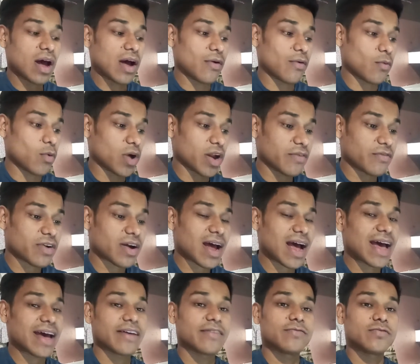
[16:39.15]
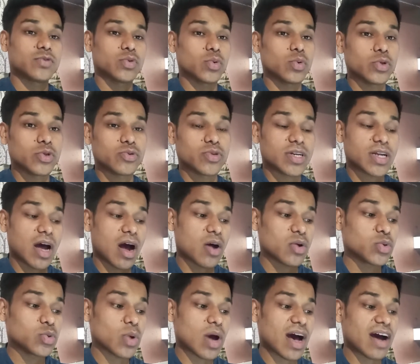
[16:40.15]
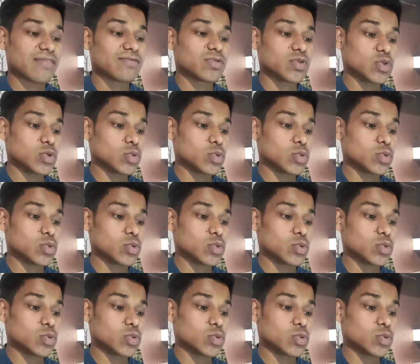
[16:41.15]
Uh, whatever I have told you that how you have to